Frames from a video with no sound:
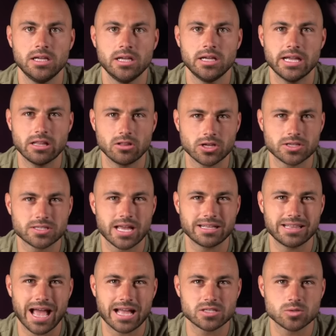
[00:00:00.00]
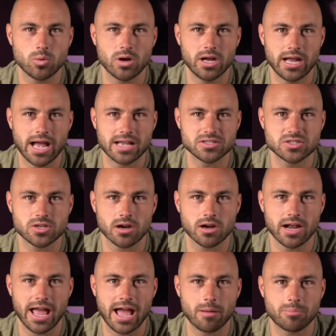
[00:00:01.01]
it looks like that's what has
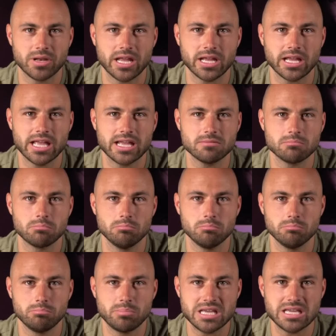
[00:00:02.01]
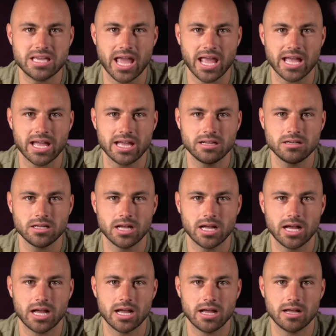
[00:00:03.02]
started happening. It began
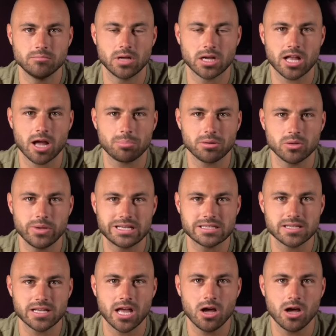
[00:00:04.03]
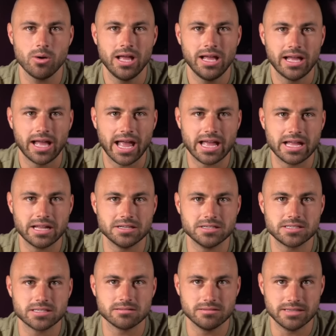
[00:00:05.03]
a couple of weeks ago
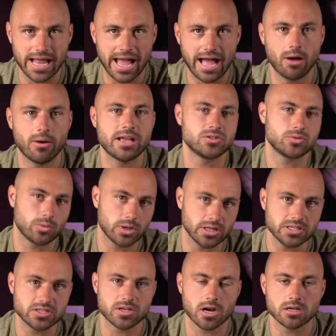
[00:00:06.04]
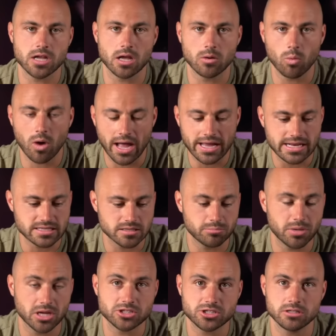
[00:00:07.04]
and now has really started to unwind as a
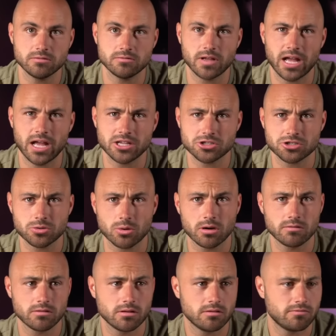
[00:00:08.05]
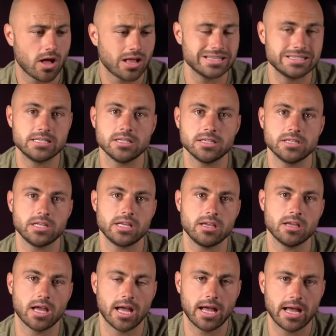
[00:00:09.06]
bunch of short
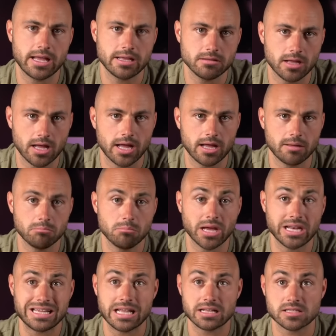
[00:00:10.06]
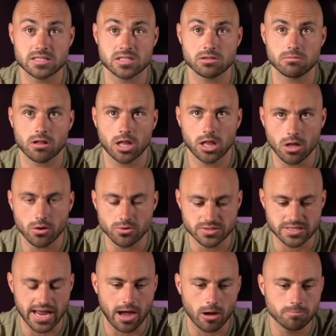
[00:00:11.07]
volatility money gets
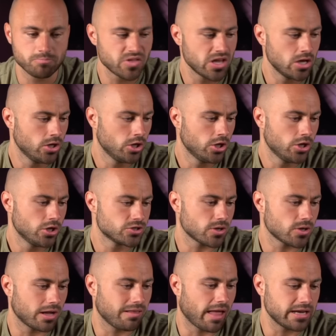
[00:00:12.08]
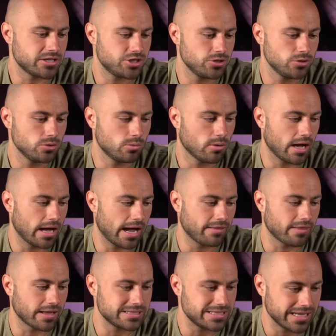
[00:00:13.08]
closed out. So I'd like to
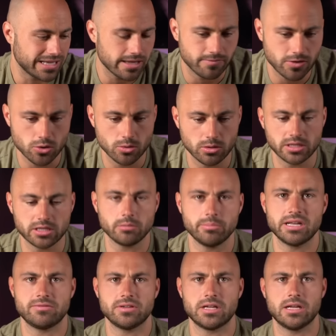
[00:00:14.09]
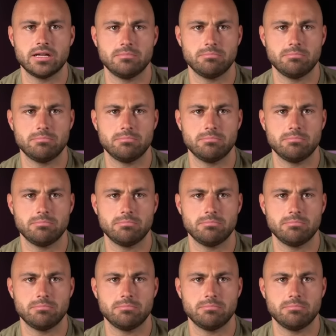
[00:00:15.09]
give you a little bit of a